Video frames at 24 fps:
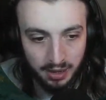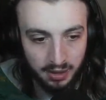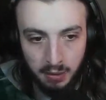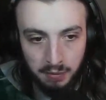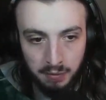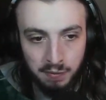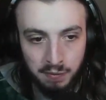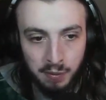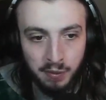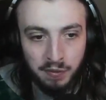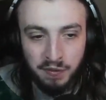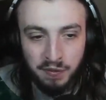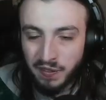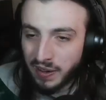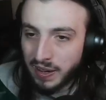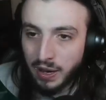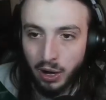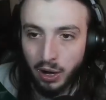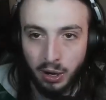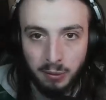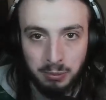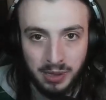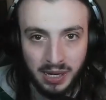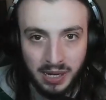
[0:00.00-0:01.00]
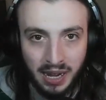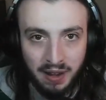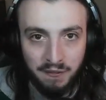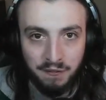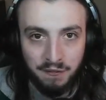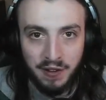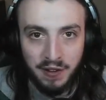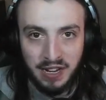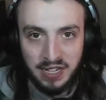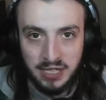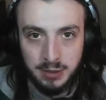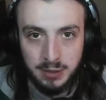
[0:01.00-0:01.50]
I think I'd be getting
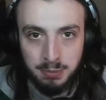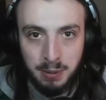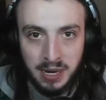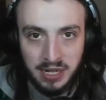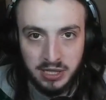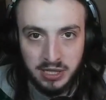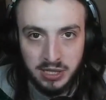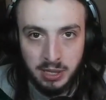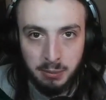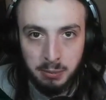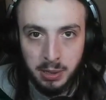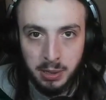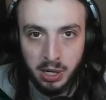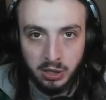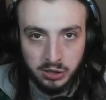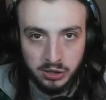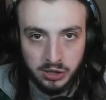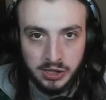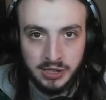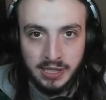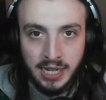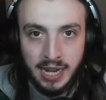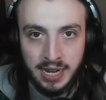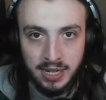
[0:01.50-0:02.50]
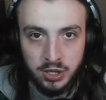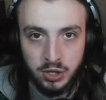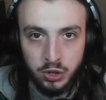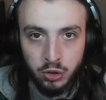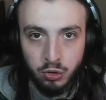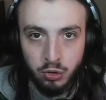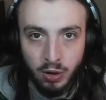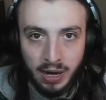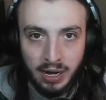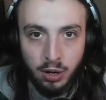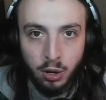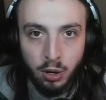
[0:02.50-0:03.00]
flashbacks to Beyond Scared
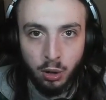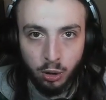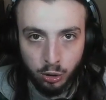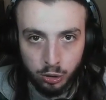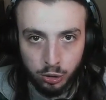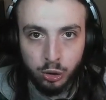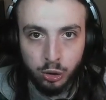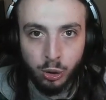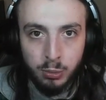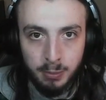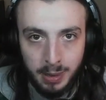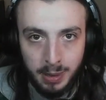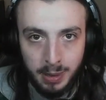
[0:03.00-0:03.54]
Straight Hustle,